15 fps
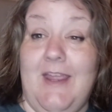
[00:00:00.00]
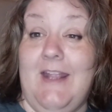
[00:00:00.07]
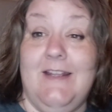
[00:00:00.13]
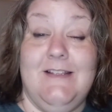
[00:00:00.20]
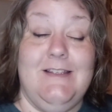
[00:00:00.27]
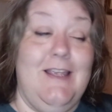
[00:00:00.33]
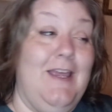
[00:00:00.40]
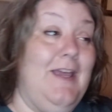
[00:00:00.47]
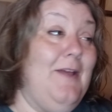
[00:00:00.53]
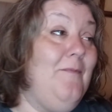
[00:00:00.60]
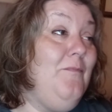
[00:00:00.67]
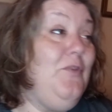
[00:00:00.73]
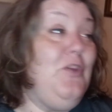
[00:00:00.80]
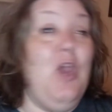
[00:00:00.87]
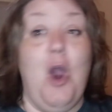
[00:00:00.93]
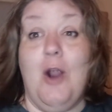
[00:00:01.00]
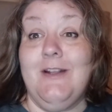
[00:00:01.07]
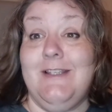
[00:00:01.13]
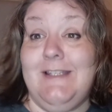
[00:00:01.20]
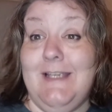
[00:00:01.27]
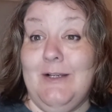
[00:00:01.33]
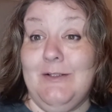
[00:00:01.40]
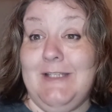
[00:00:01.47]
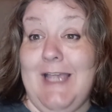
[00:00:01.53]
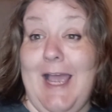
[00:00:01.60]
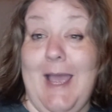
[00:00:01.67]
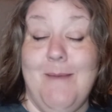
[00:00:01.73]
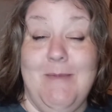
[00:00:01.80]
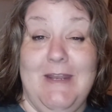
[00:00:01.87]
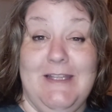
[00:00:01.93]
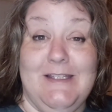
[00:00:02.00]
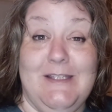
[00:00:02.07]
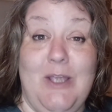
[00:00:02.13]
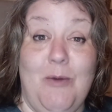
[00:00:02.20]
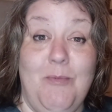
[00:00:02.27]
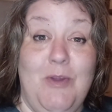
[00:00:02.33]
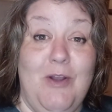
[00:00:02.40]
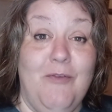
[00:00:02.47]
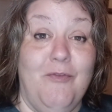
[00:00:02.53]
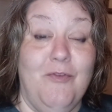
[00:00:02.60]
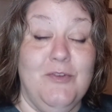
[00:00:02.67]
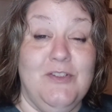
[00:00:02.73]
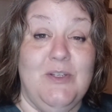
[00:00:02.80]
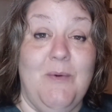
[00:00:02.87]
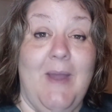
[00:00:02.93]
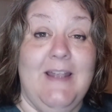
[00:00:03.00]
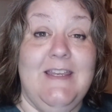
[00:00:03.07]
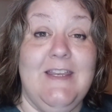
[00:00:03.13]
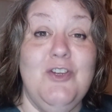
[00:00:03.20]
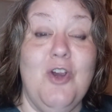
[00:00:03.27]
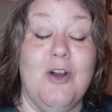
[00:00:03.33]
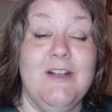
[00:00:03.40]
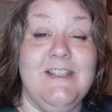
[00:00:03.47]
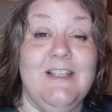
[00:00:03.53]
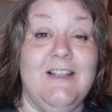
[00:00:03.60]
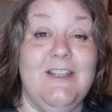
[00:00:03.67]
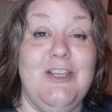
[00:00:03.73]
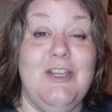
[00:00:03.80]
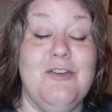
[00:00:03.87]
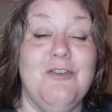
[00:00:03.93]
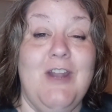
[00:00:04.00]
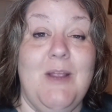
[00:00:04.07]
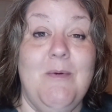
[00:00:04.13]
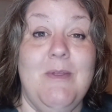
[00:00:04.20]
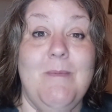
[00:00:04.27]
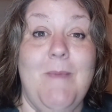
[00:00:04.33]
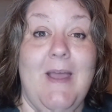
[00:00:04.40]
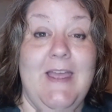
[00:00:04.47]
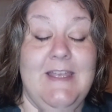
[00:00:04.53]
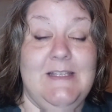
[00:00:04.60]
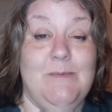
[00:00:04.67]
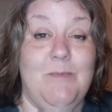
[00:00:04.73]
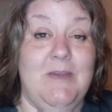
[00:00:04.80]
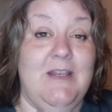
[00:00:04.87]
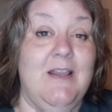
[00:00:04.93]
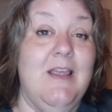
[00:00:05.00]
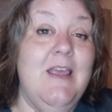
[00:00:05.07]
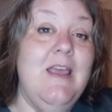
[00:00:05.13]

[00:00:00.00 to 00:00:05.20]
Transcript: It's a yard sale time, and it's so beautiful. So I did yard selling yesterday with my husband.